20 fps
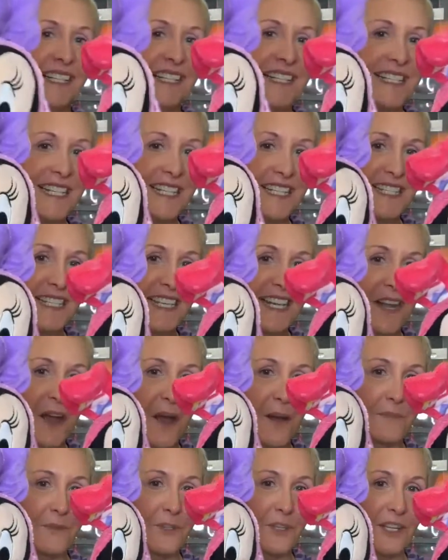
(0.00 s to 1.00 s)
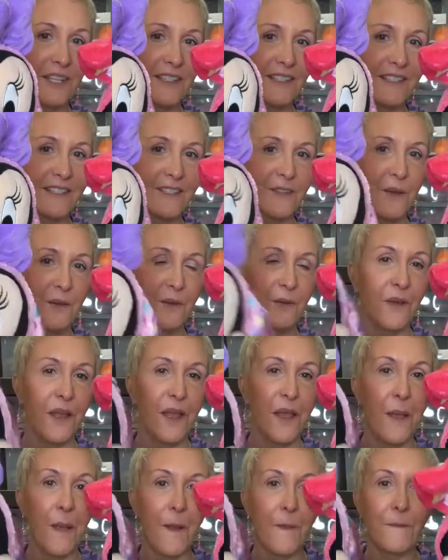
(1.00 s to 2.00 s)
Disney options. So
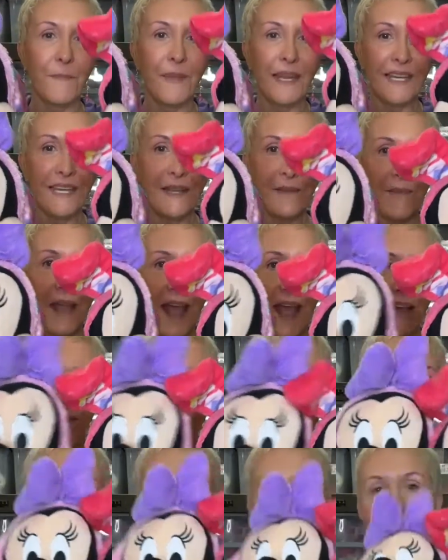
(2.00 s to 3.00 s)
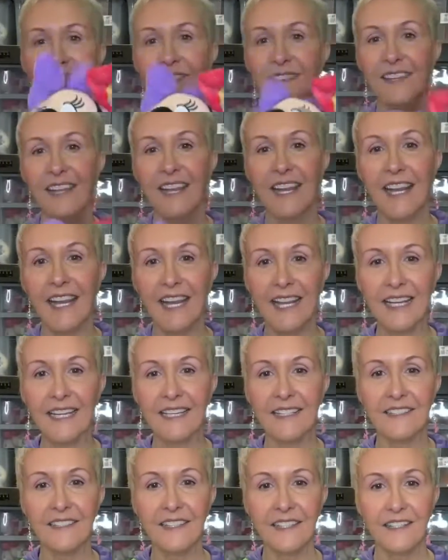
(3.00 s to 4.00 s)
Minnie Mouse
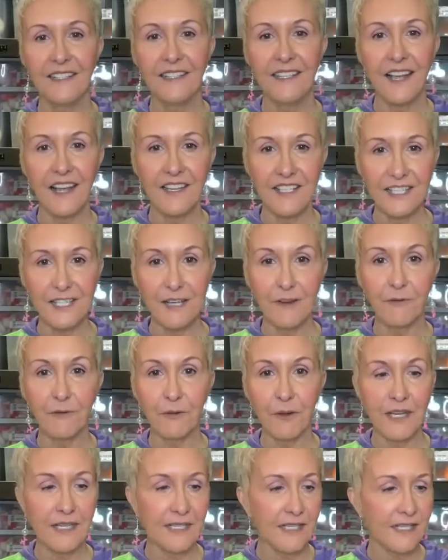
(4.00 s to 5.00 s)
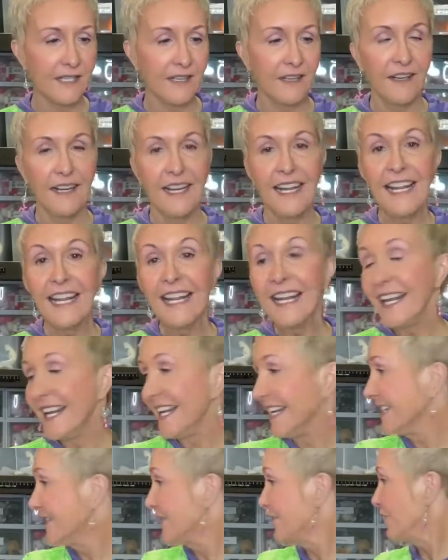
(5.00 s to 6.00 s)
in different
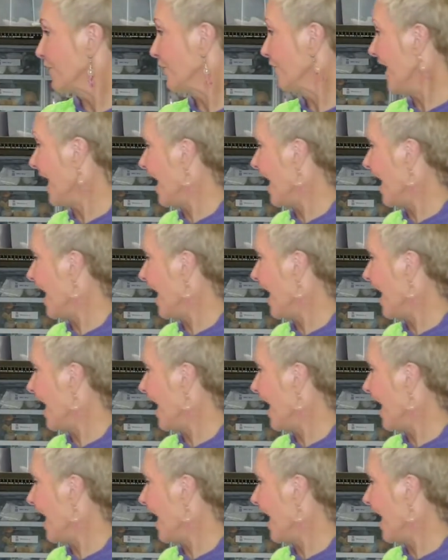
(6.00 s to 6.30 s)
Easter